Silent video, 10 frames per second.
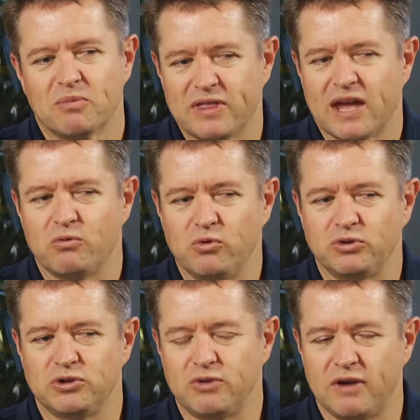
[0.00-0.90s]
But they will
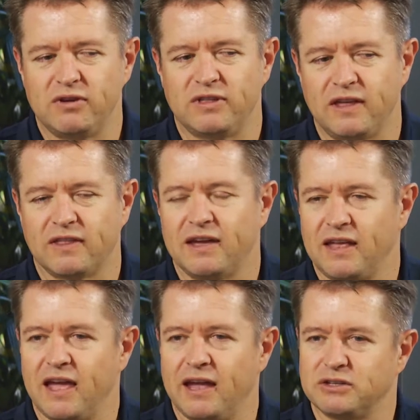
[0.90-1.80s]
do everything they
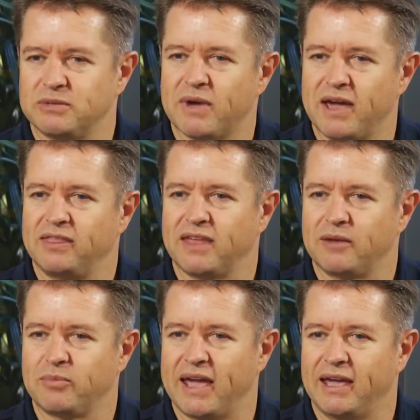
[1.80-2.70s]
can to make
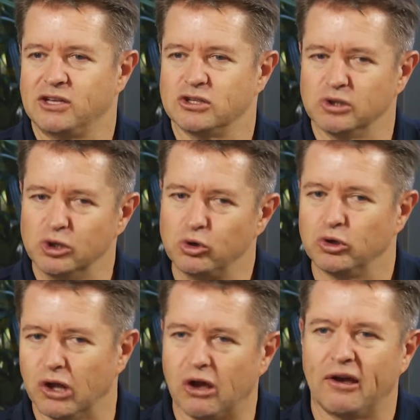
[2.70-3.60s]
that package look
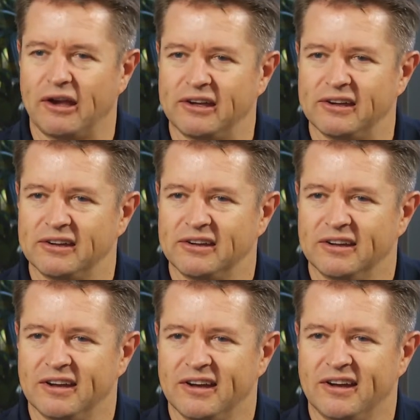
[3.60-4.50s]
like
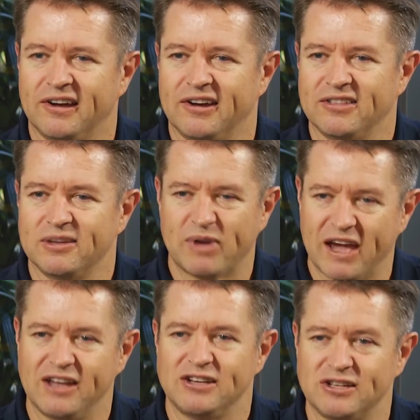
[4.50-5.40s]
the
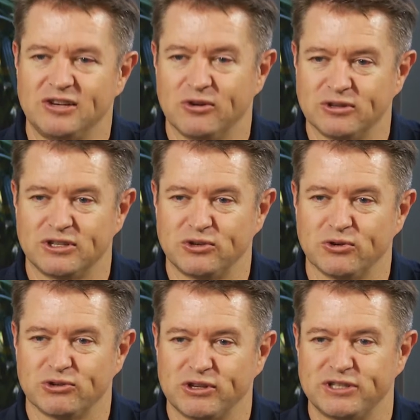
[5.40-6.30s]
package that's
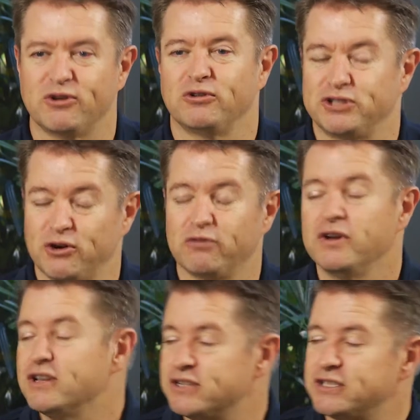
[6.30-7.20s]
yours on the shelf.
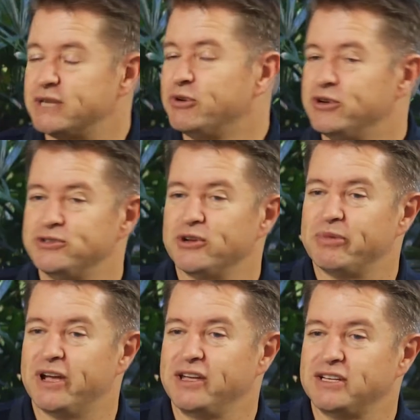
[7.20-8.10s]
So someone who's not
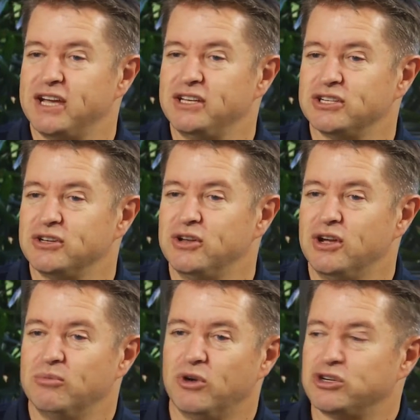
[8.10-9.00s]
paying attention
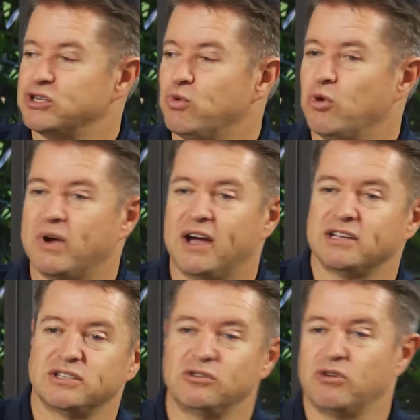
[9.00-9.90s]
might just walk
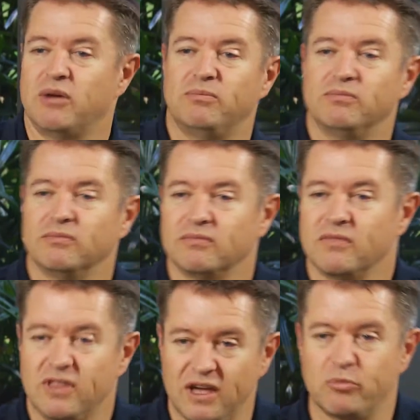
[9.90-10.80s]
past and grab
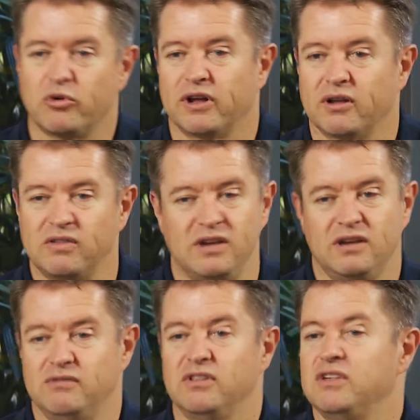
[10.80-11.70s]
their product,
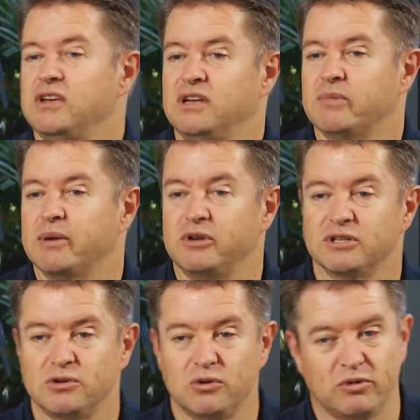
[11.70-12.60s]
thinking maybe
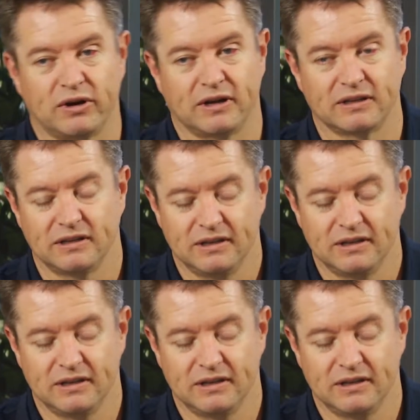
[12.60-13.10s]
it's your product,